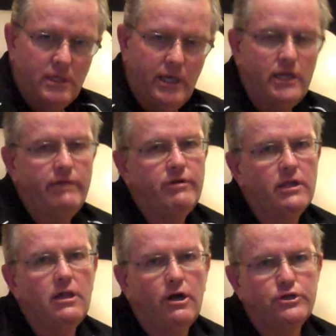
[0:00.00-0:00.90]
And even a
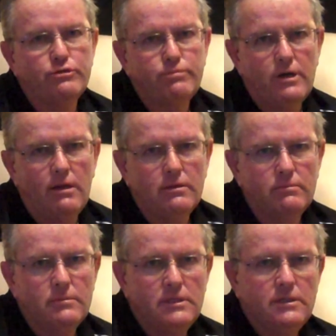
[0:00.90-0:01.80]
larger problem
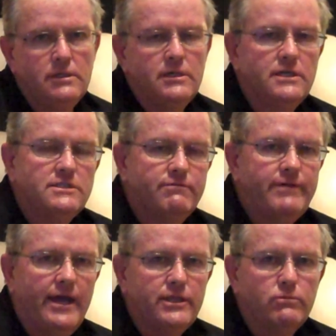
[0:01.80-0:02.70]
is the
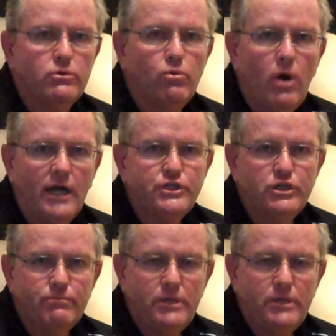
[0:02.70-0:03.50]
fact that we're watching